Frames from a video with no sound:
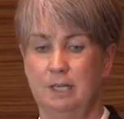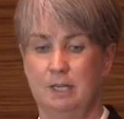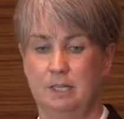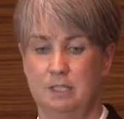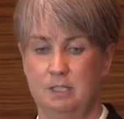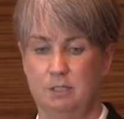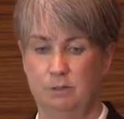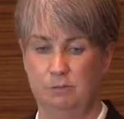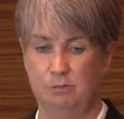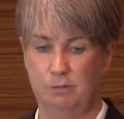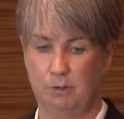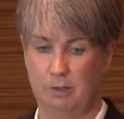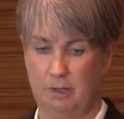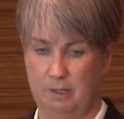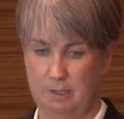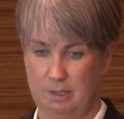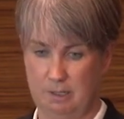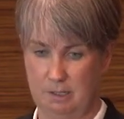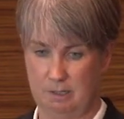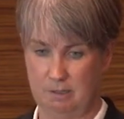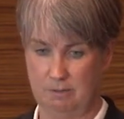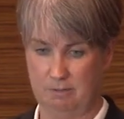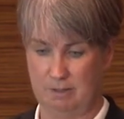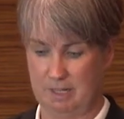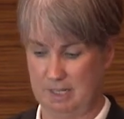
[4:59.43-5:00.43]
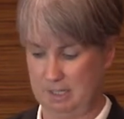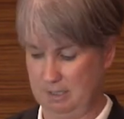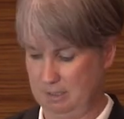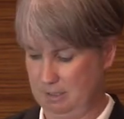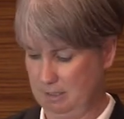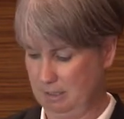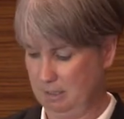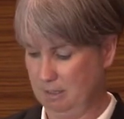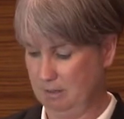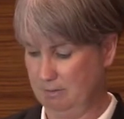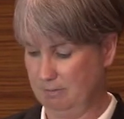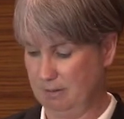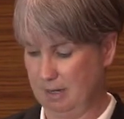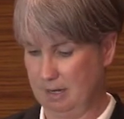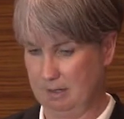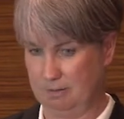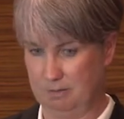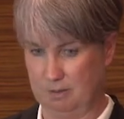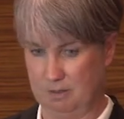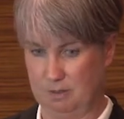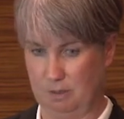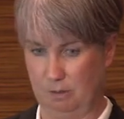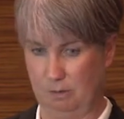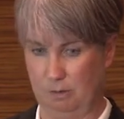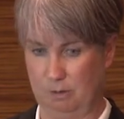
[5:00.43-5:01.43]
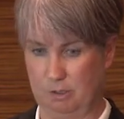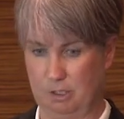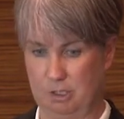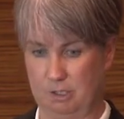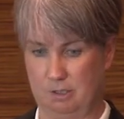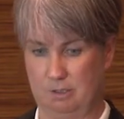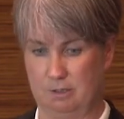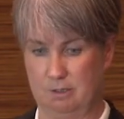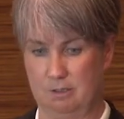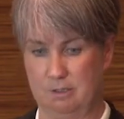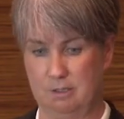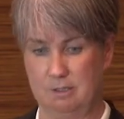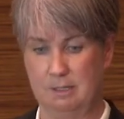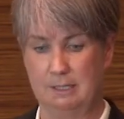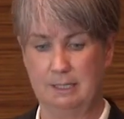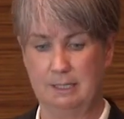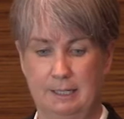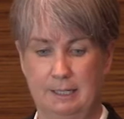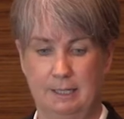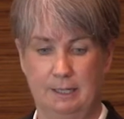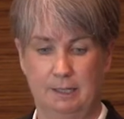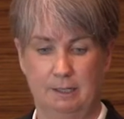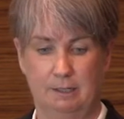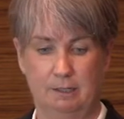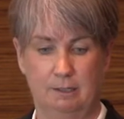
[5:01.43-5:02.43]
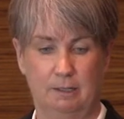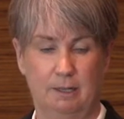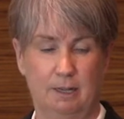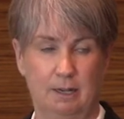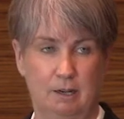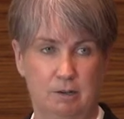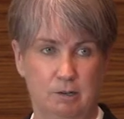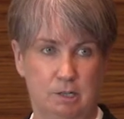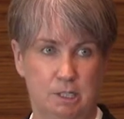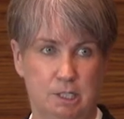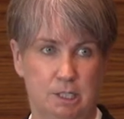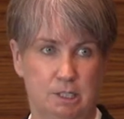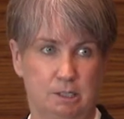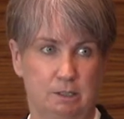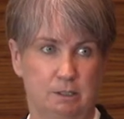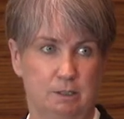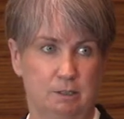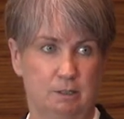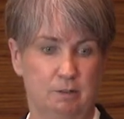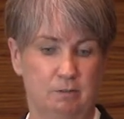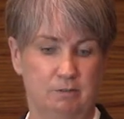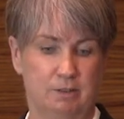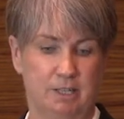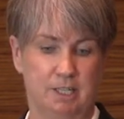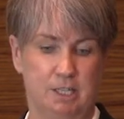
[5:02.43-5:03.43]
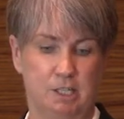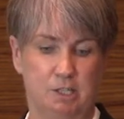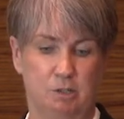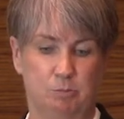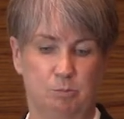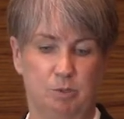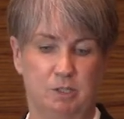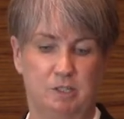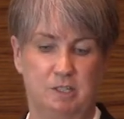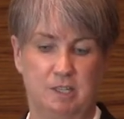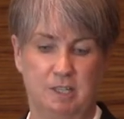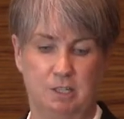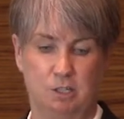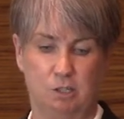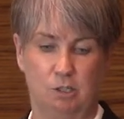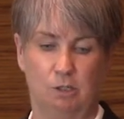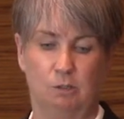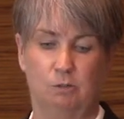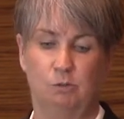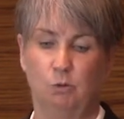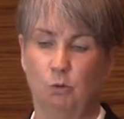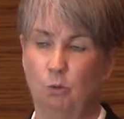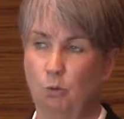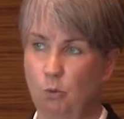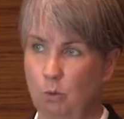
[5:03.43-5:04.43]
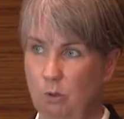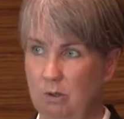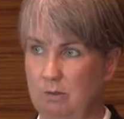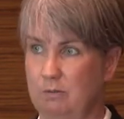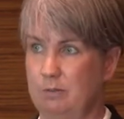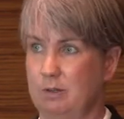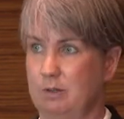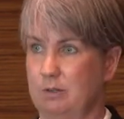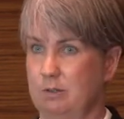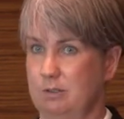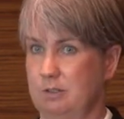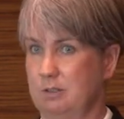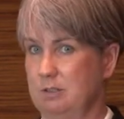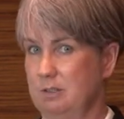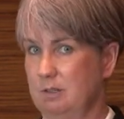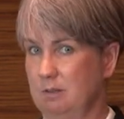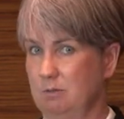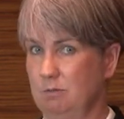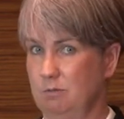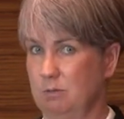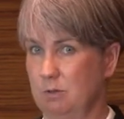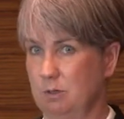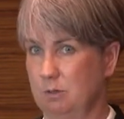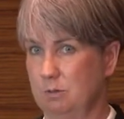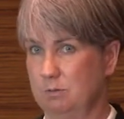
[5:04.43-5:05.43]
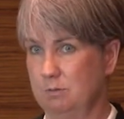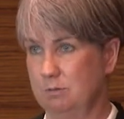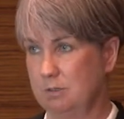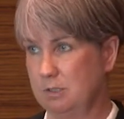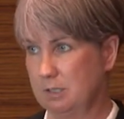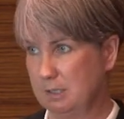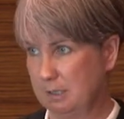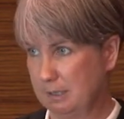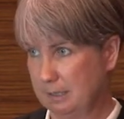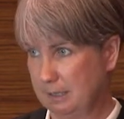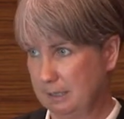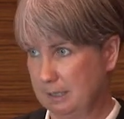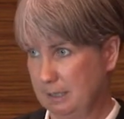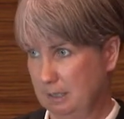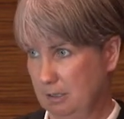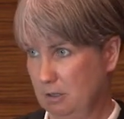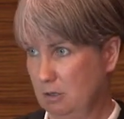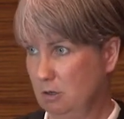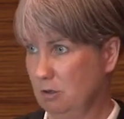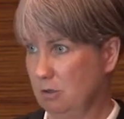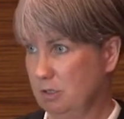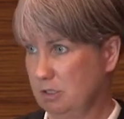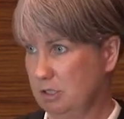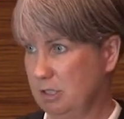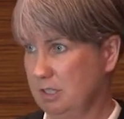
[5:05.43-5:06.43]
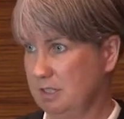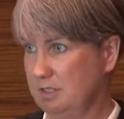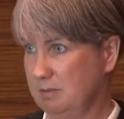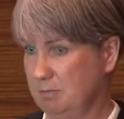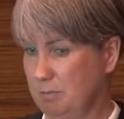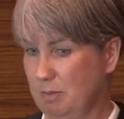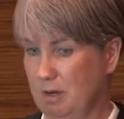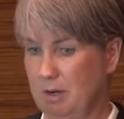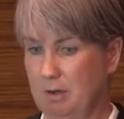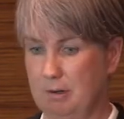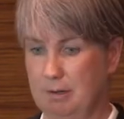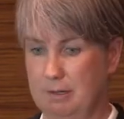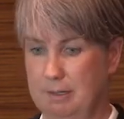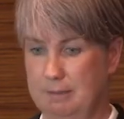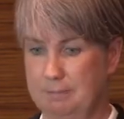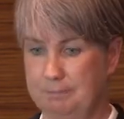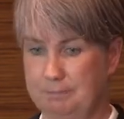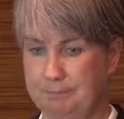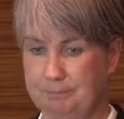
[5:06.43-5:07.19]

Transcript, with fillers: to find innovative solutions and encouraging the innovation potential of all of those involved, not just Māori.